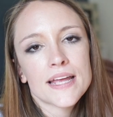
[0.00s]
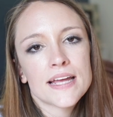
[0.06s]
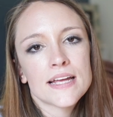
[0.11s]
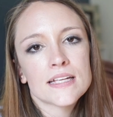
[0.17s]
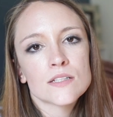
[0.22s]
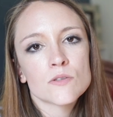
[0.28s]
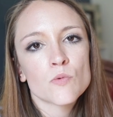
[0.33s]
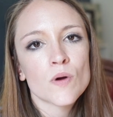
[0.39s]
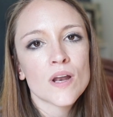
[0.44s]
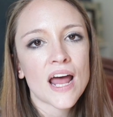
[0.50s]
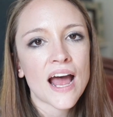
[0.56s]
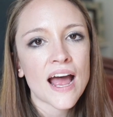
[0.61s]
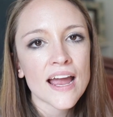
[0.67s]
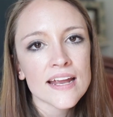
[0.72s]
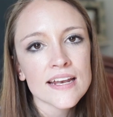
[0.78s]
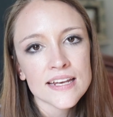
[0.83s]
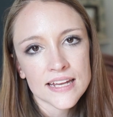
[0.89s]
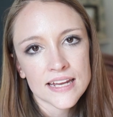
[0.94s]
and what
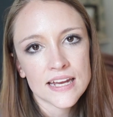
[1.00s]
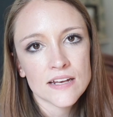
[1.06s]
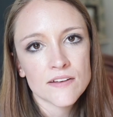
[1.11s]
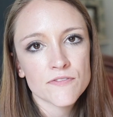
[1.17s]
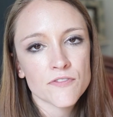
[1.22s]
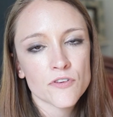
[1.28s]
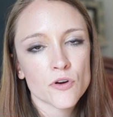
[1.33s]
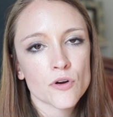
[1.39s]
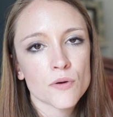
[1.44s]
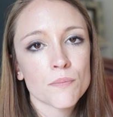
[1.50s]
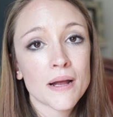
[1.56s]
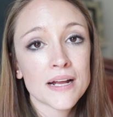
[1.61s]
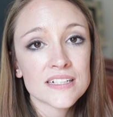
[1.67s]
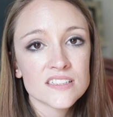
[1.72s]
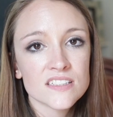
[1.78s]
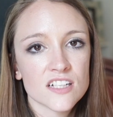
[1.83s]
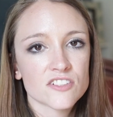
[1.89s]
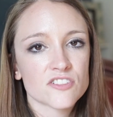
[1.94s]
I need for my
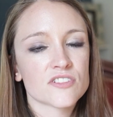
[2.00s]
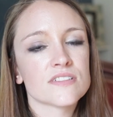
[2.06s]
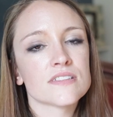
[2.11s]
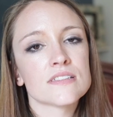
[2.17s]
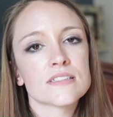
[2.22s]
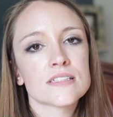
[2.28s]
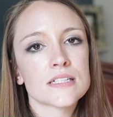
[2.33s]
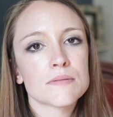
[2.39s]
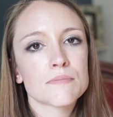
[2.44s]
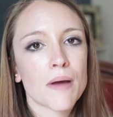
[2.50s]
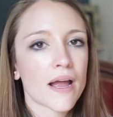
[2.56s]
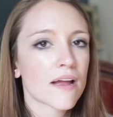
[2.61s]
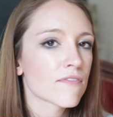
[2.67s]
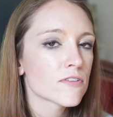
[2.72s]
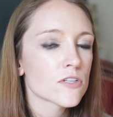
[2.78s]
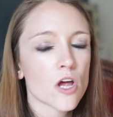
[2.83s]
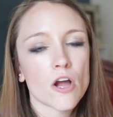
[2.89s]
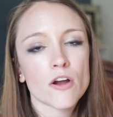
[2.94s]
sessions and my
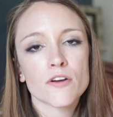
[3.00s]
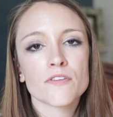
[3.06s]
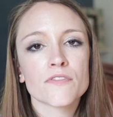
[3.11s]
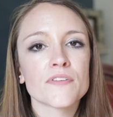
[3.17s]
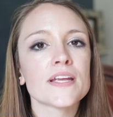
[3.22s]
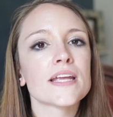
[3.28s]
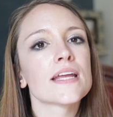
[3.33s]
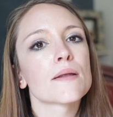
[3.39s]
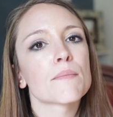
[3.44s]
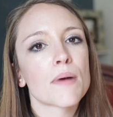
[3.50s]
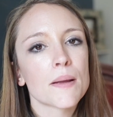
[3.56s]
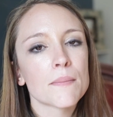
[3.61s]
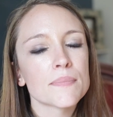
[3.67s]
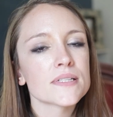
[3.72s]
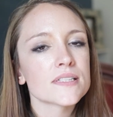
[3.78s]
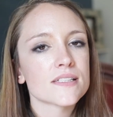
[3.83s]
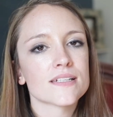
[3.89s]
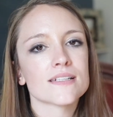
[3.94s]
photography and my
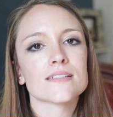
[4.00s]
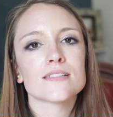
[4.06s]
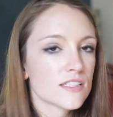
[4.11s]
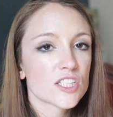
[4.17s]
business.